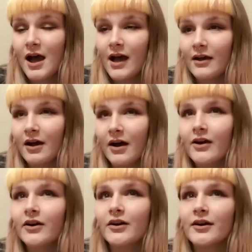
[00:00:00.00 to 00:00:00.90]
I got
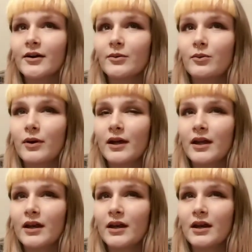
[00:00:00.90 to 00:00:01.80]
her
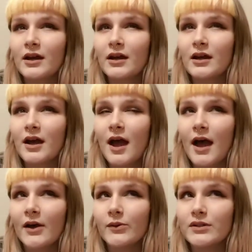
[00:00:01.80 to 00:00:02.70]
when
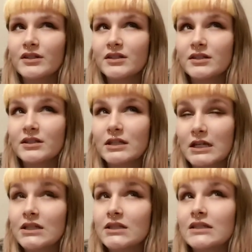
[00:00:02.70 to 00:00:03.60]
I was
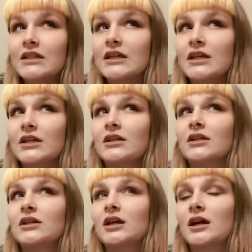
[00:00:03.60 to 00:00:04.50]
16.